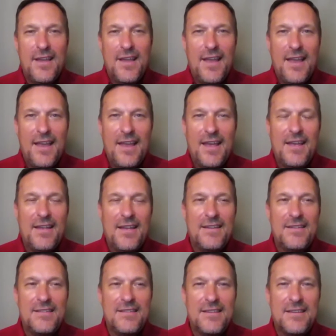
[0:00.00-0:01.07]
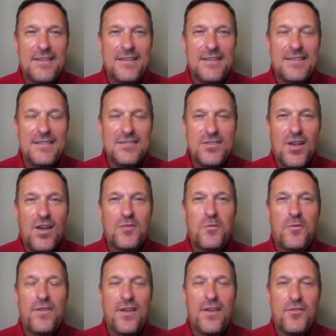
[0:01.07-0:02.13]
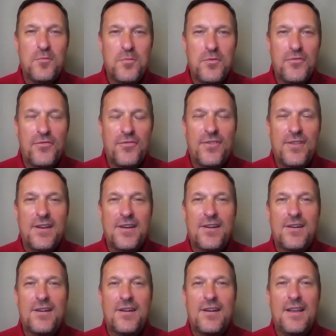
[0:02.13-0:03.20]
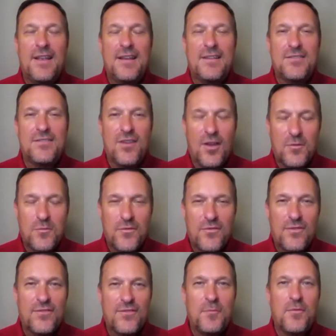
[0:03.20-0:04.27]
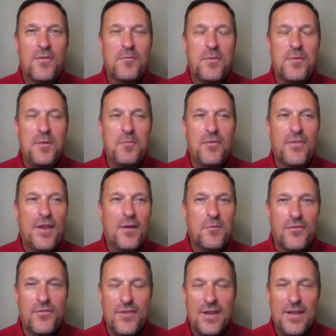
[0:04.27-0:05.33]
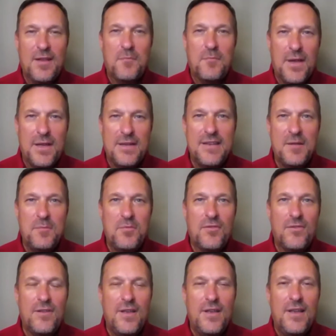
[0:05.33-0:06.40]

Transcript: and talked with the other booths there, and talked with some of the people that were sitting at my table